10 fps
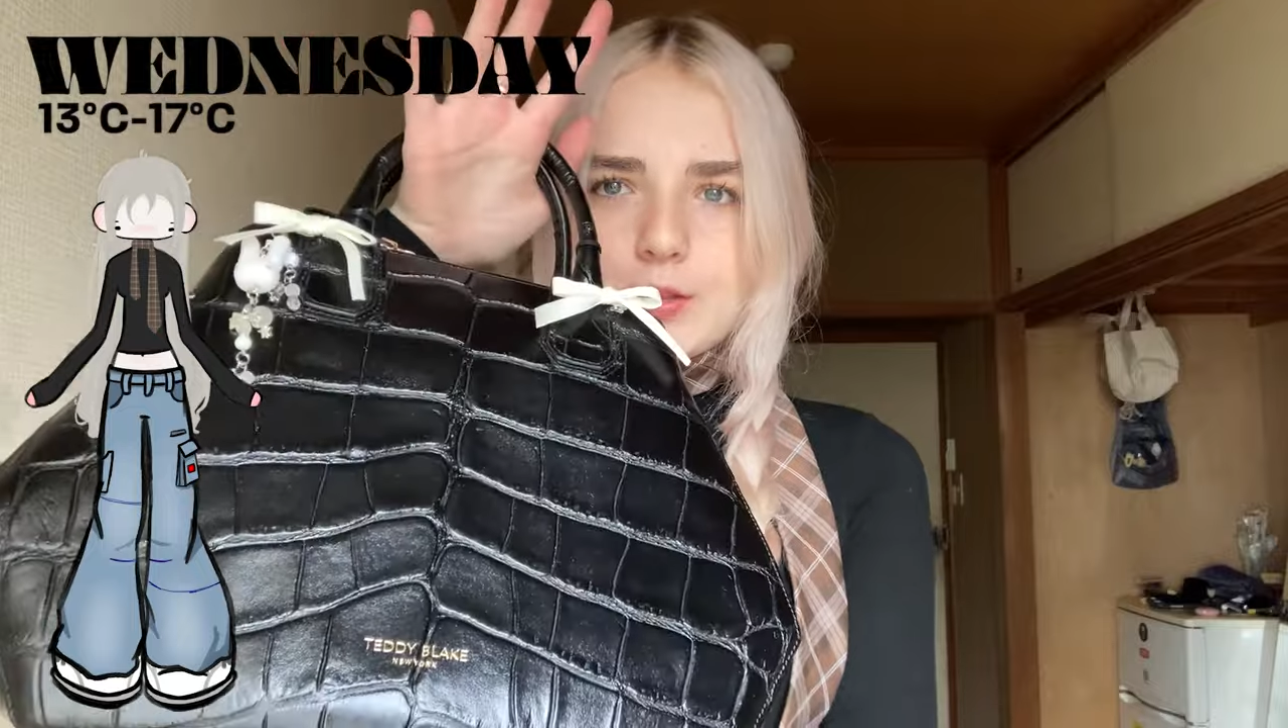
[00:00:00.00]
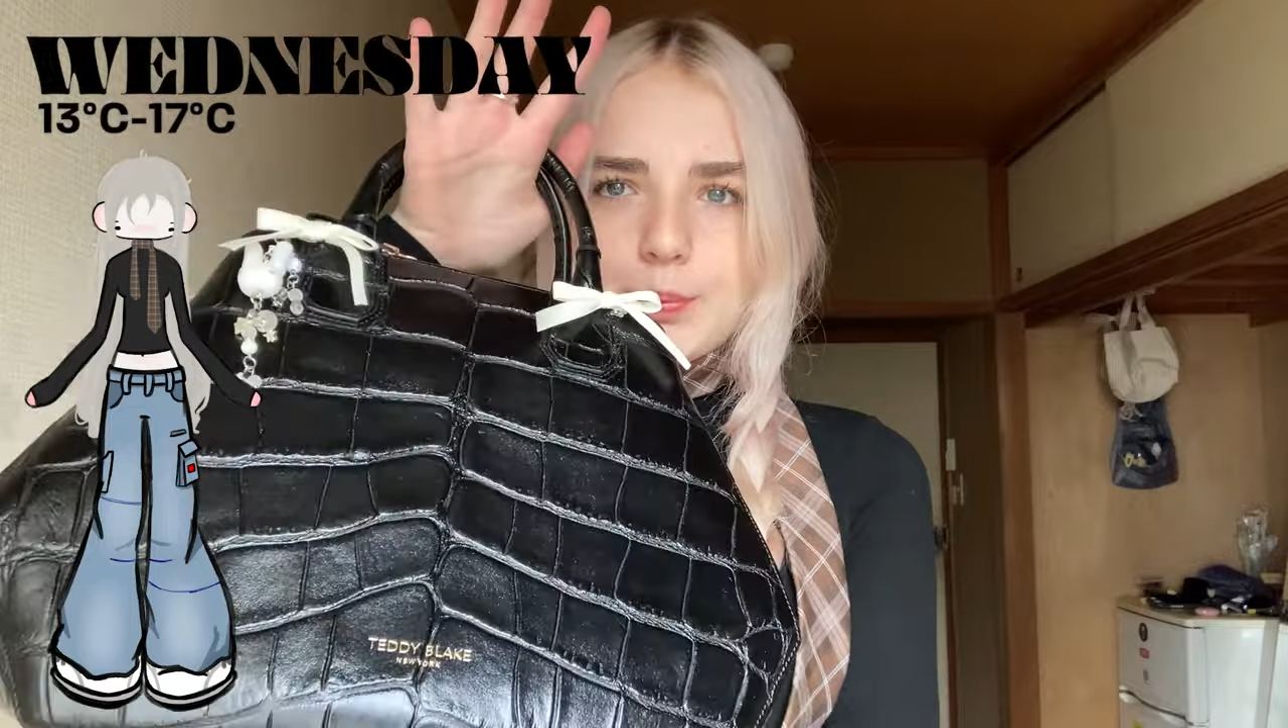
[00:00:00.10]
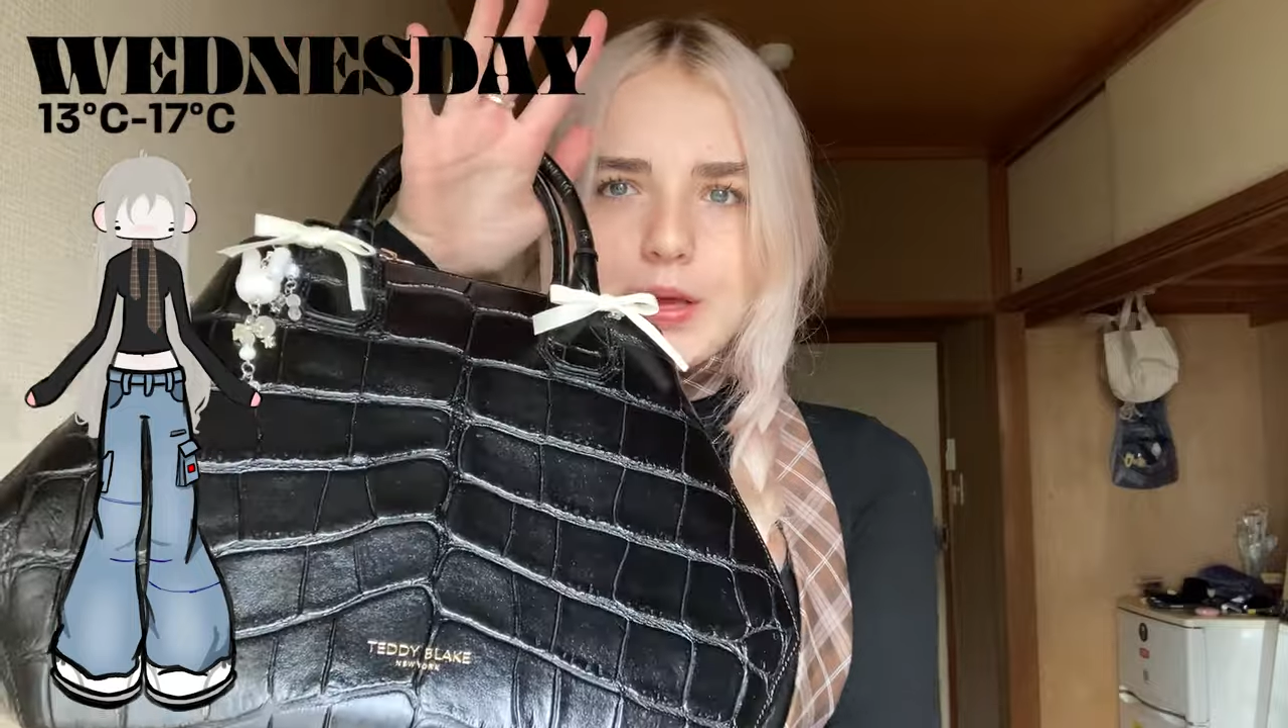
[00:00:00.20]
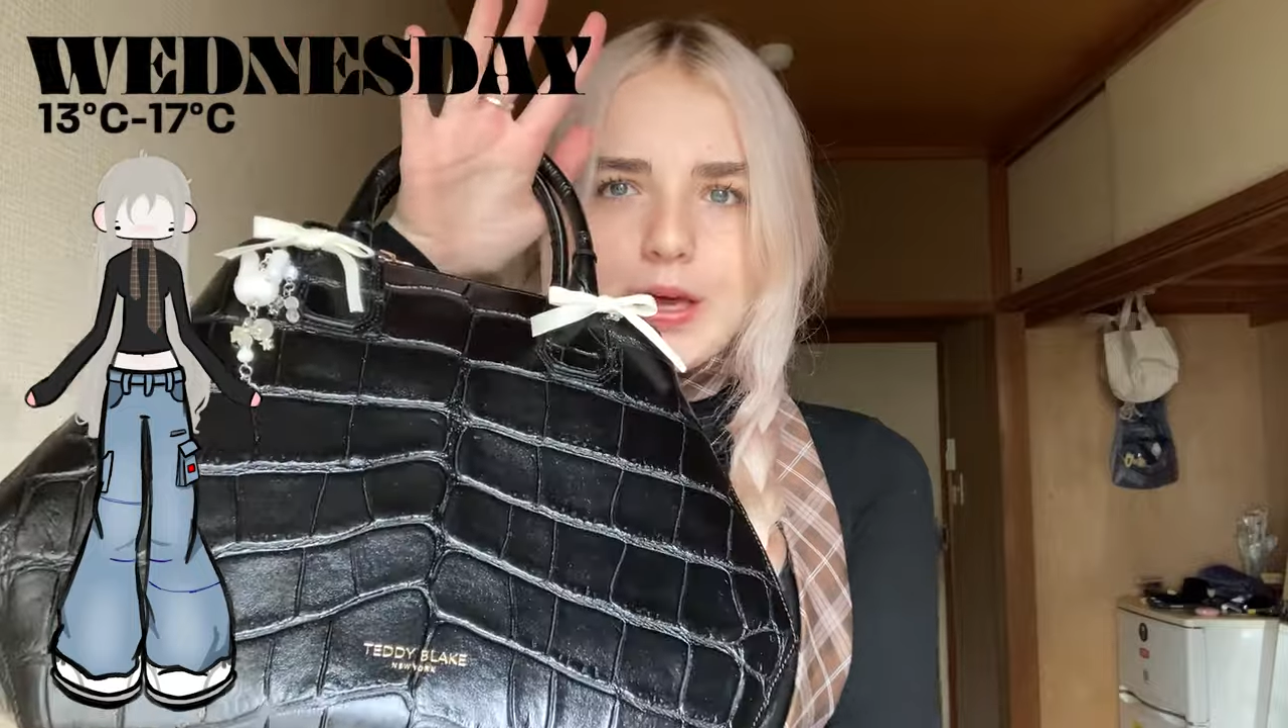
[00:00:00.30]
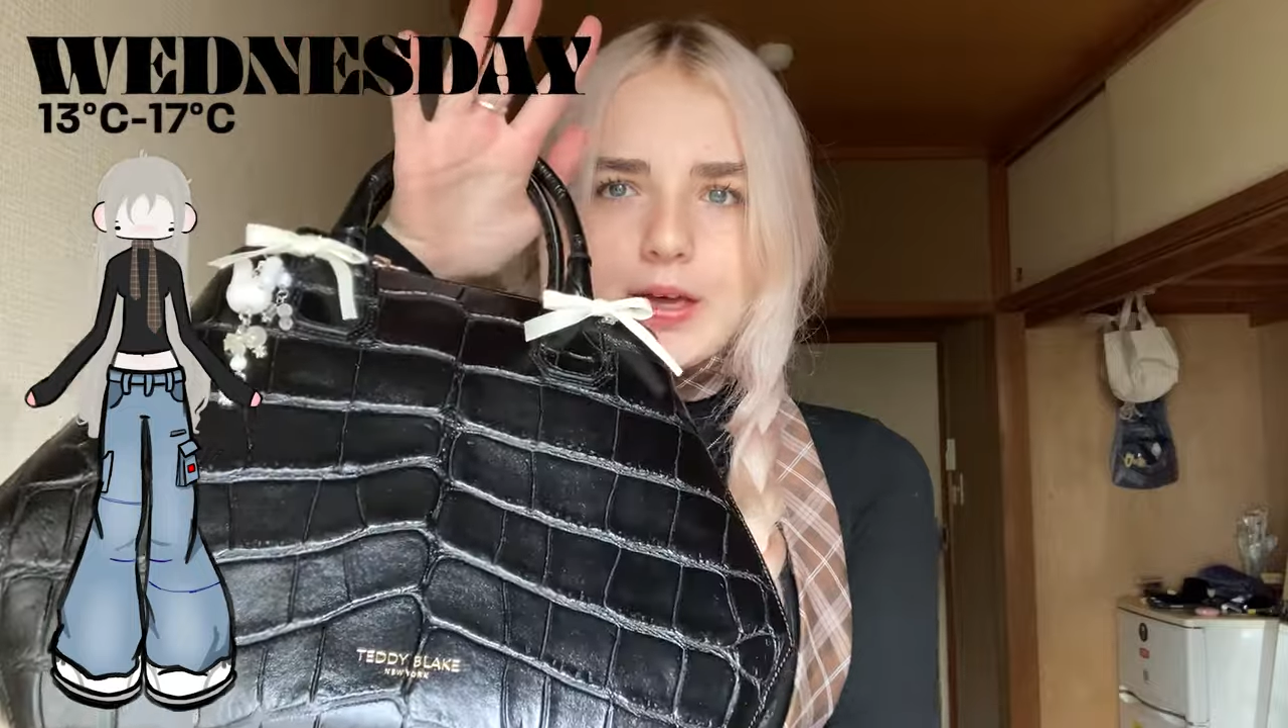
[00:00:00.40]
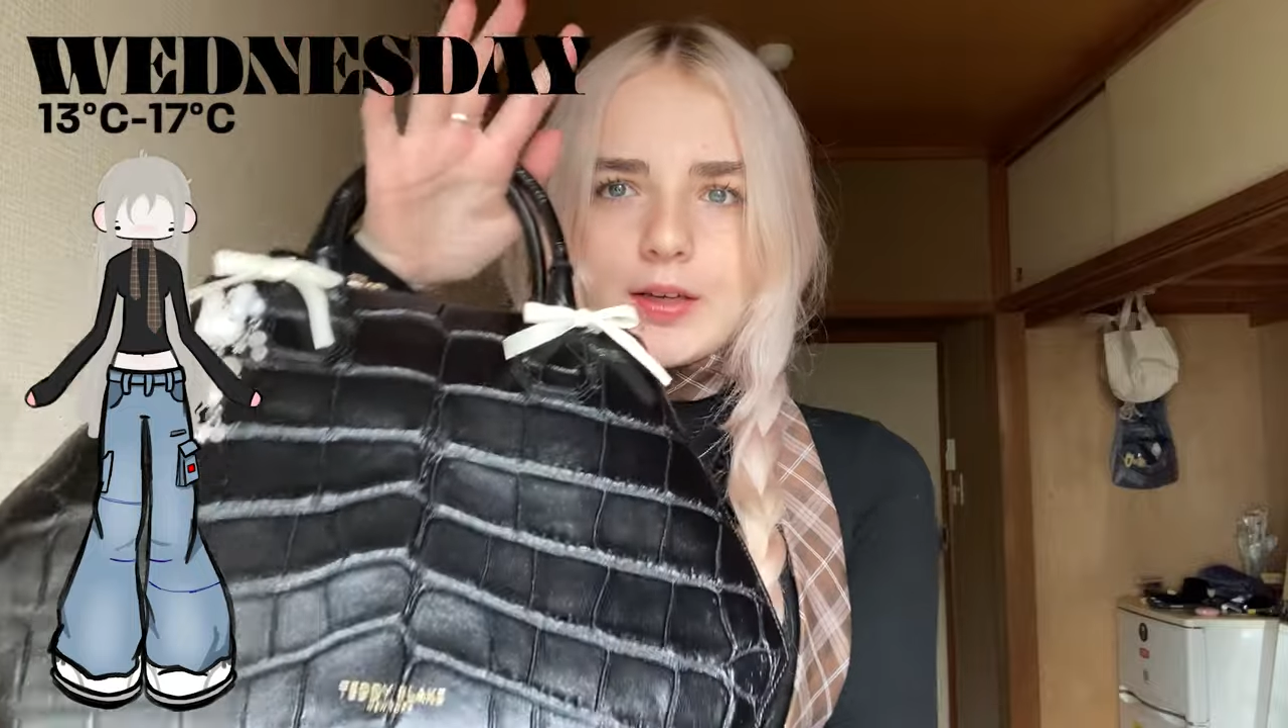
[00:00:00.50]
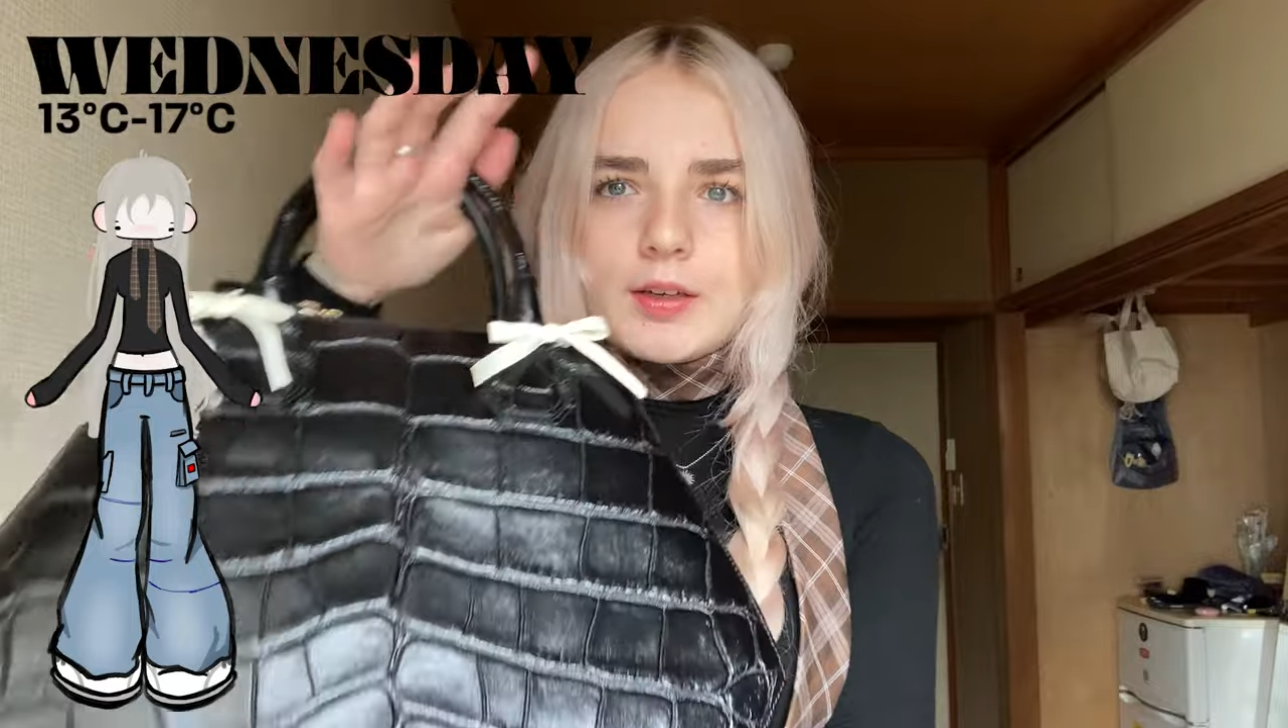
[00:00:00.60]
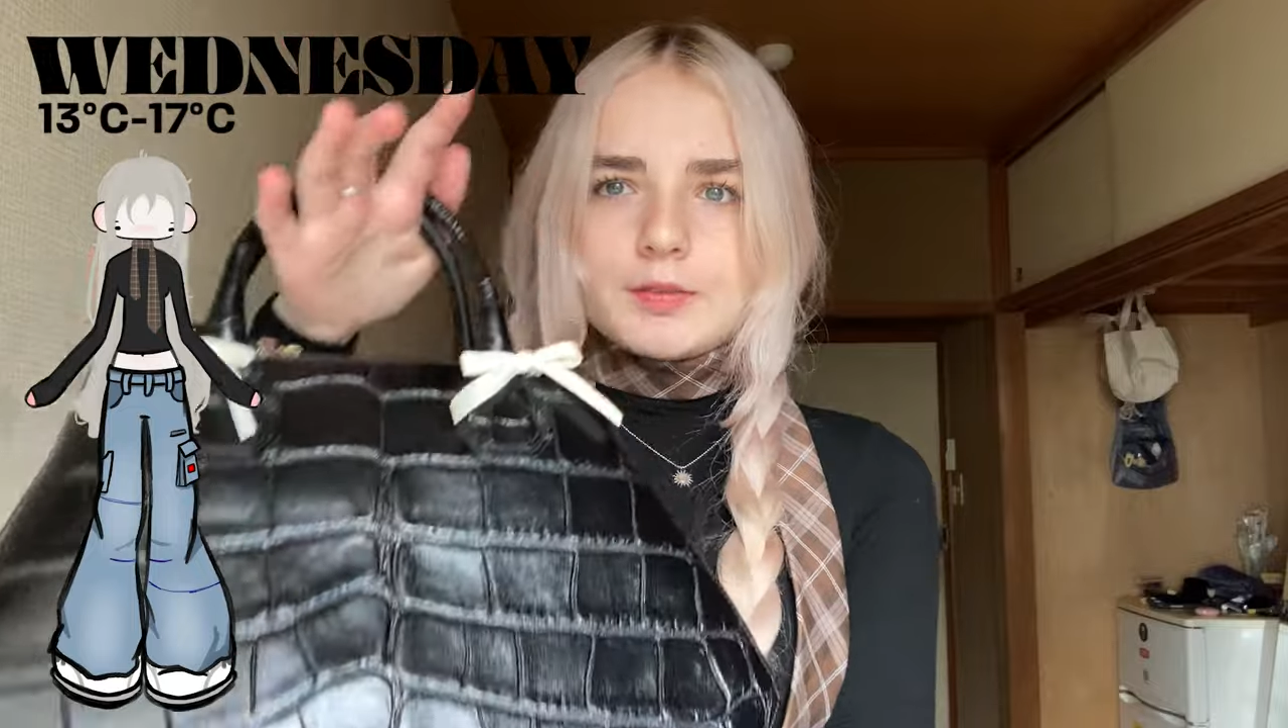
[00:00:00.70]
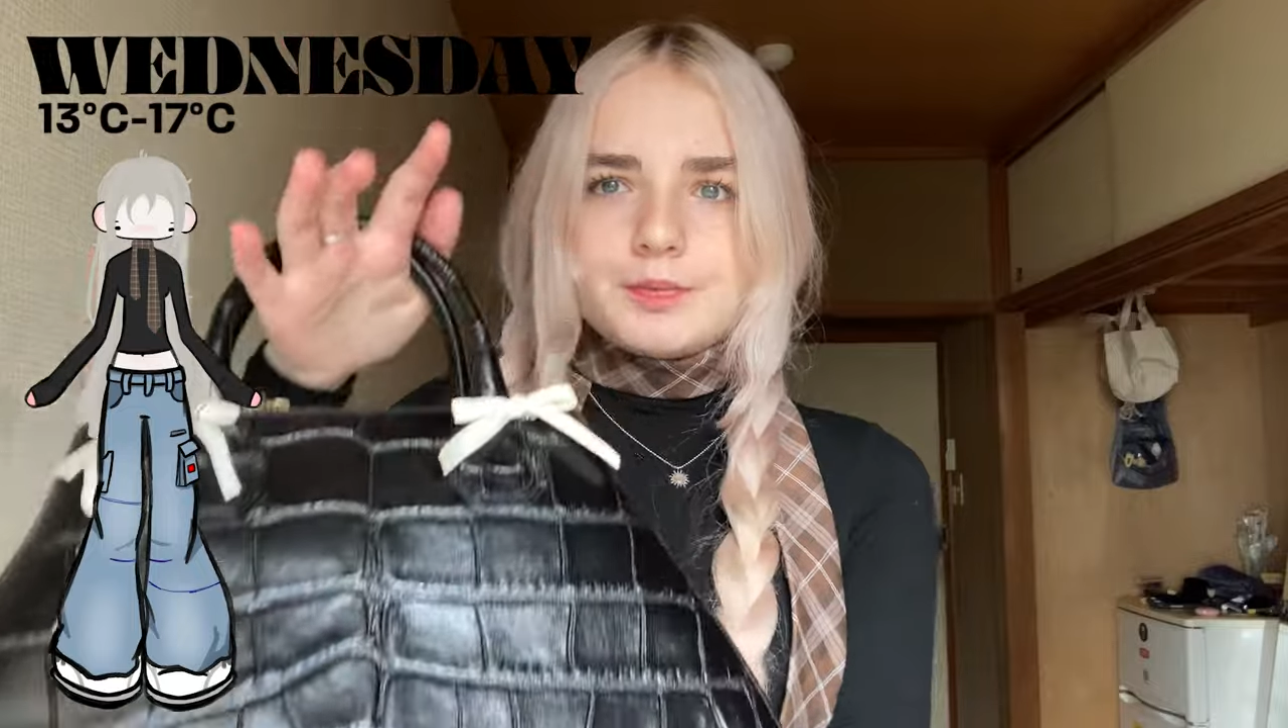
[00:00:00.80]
bag.